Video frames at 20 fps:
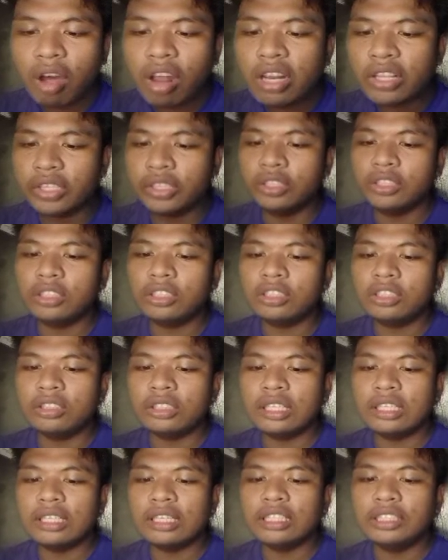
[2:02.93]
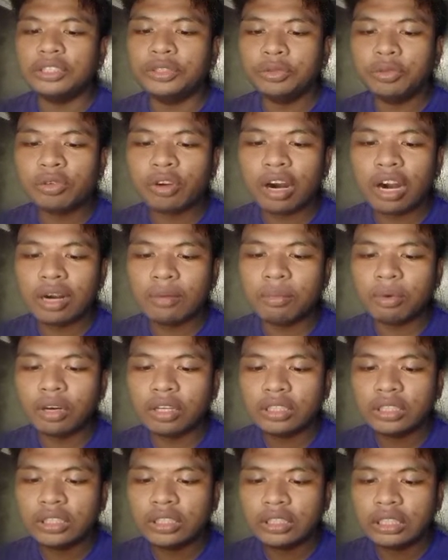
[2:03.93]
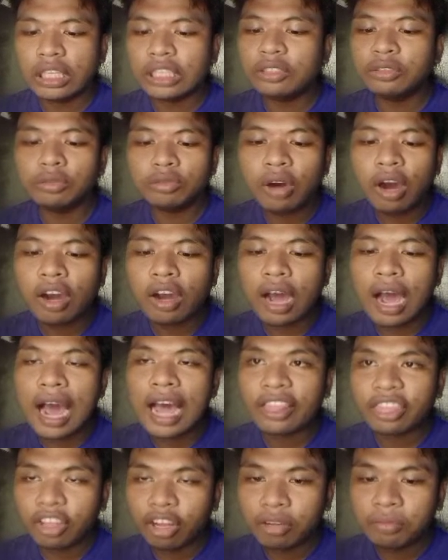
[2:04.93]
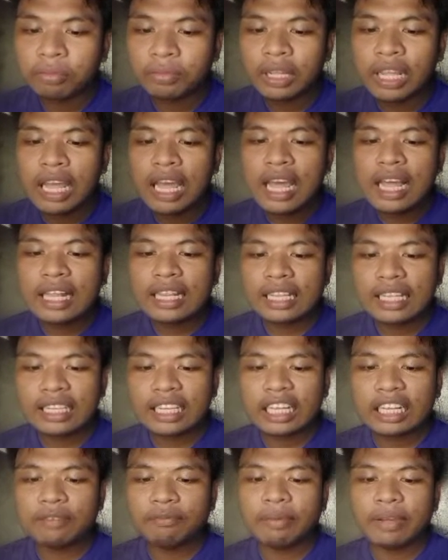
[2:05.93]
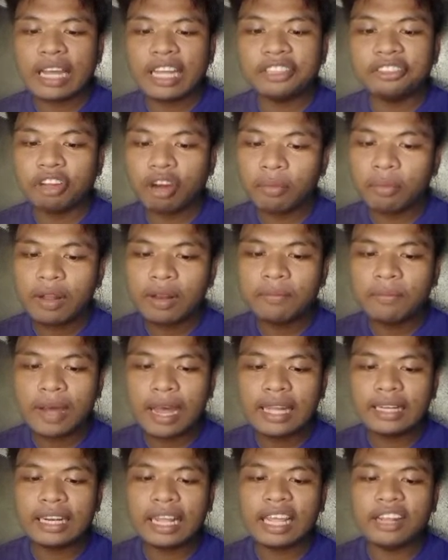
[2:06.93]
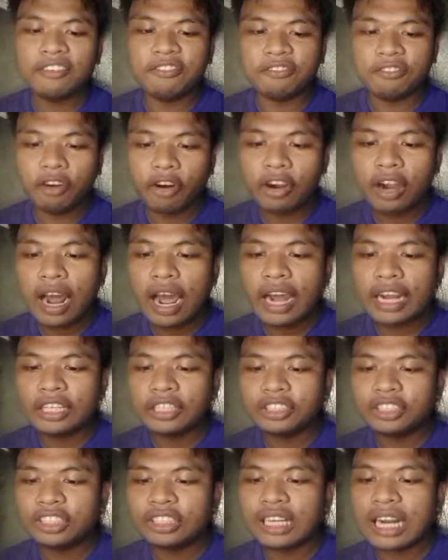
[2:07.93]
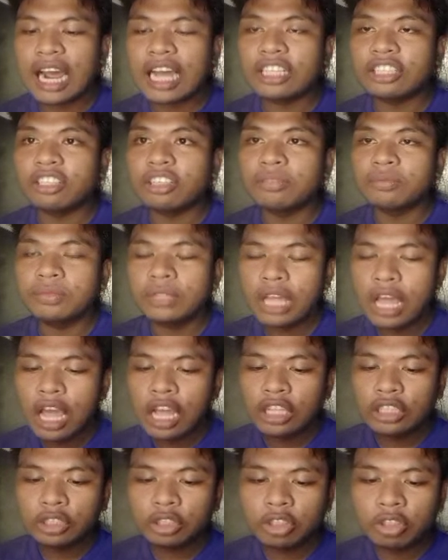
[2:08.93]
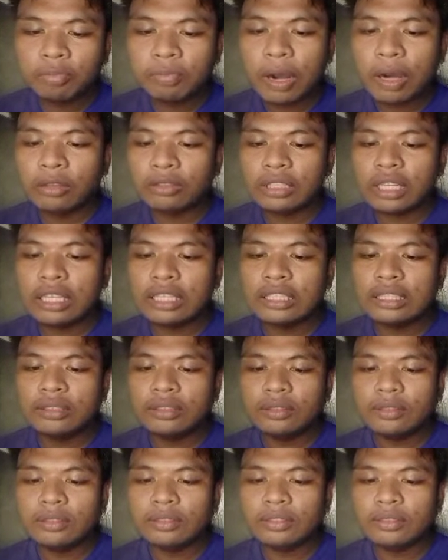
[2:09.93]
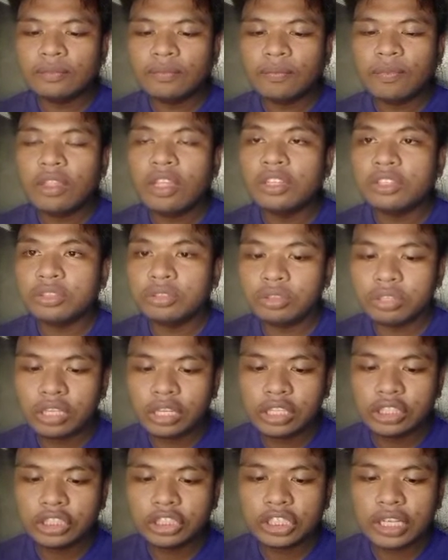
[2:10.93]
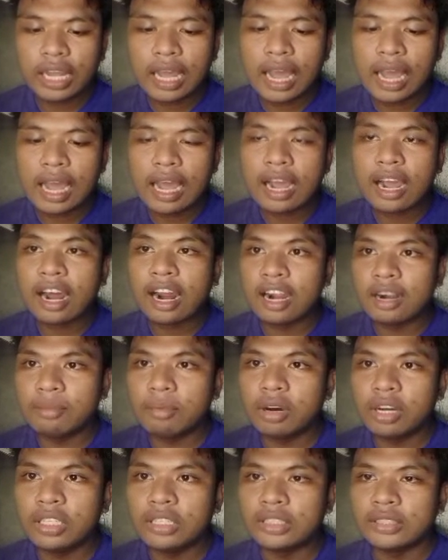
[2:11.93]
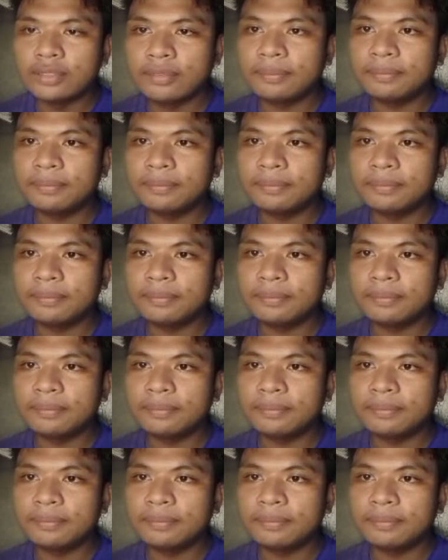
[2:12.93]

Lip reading: molecule containing two atoms linked by a double band and four hydrogen atoms, two bounded to each carbon.